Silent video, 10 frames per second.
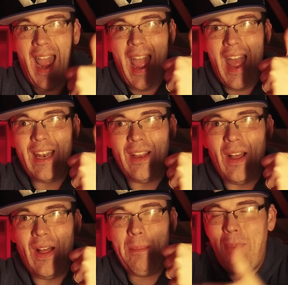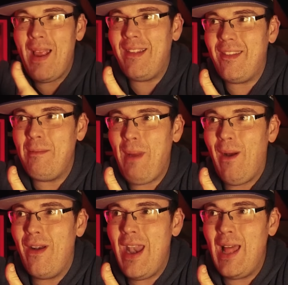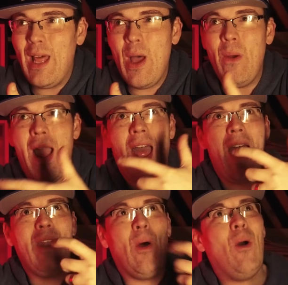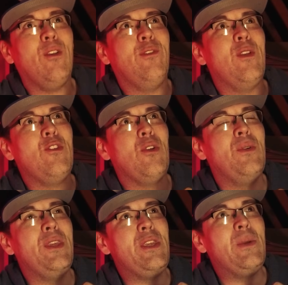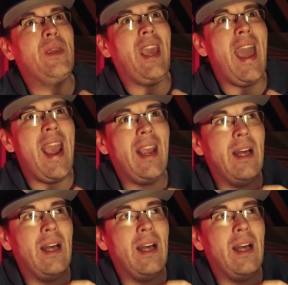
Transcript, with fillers: and our bases in Maranello and Oxfordshire in the UK.